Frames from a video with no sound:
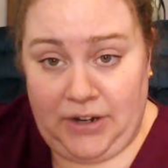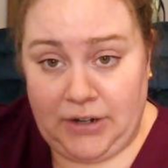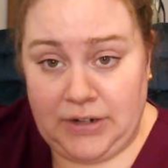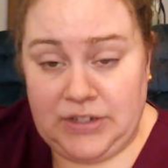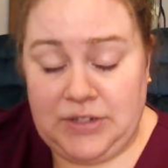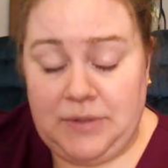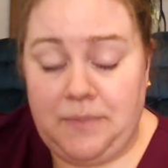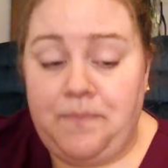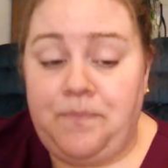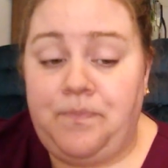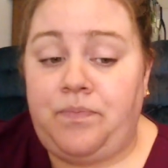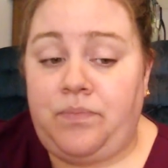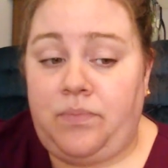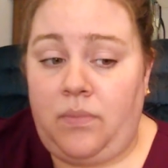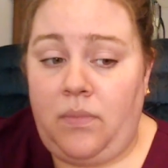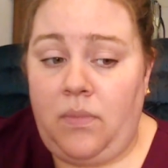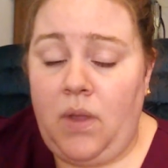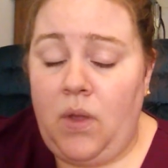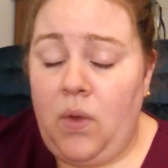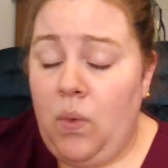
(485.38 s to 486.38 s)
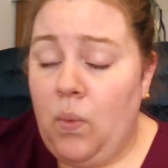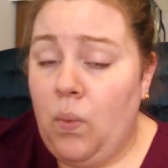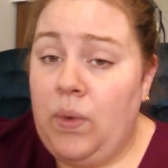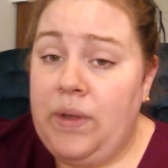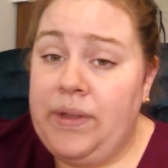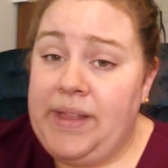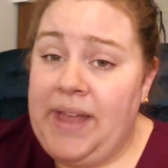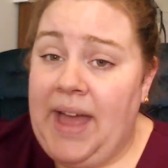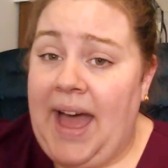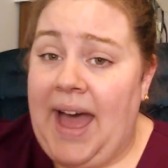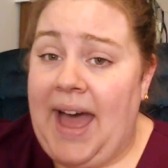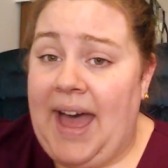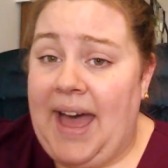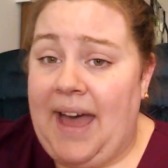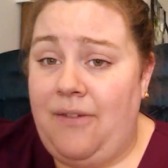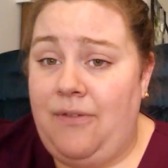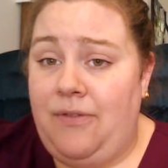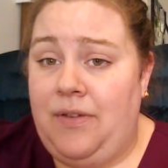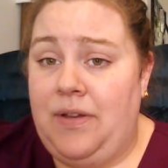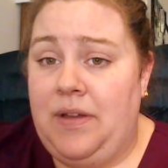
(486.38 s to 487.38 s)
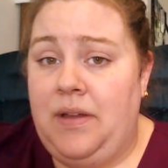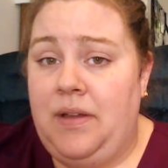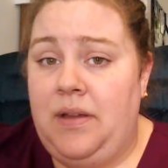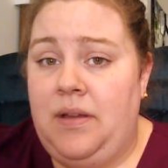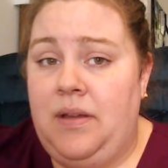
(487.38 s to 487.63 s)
stickers. We'll have